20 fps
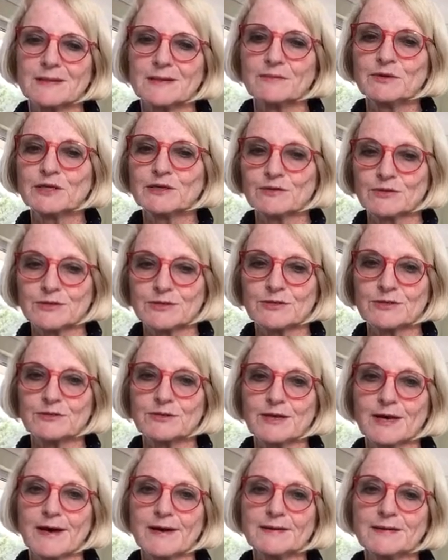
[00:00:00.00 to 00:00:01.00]
We could do
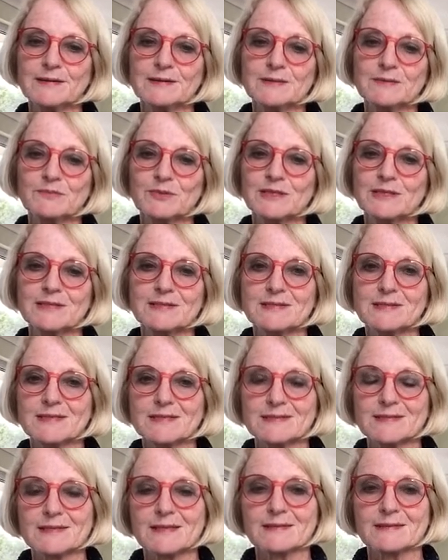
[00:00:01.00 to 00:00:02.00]
that, but it's
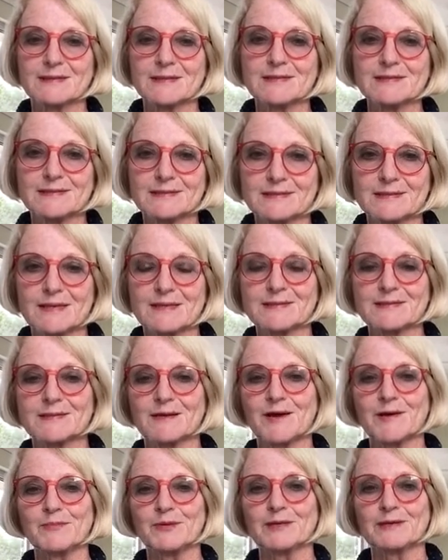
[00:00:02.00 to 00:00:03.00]
just that this
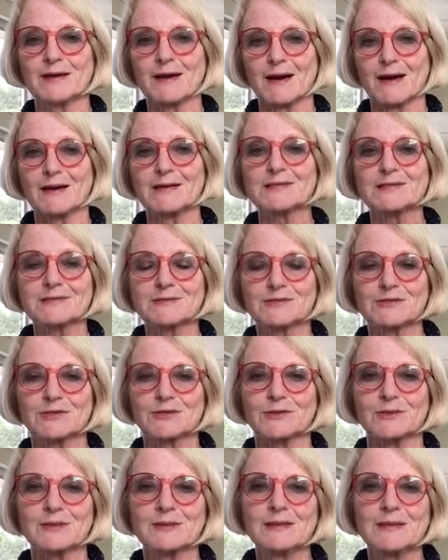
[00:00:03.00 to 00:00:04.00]
assignment asks
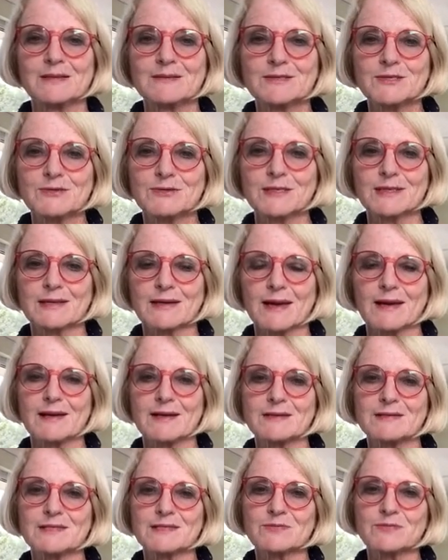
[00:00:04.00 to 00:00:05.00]
you to
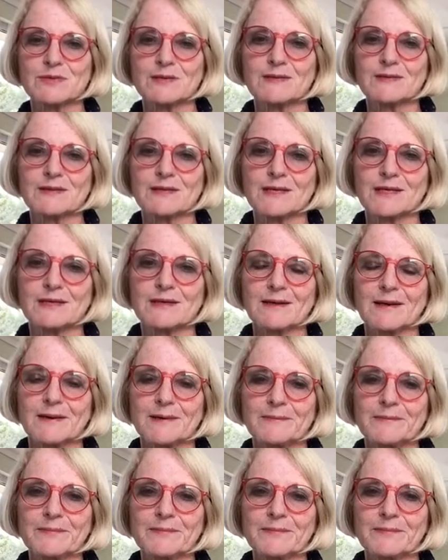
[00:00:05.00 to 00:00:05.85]
engage with the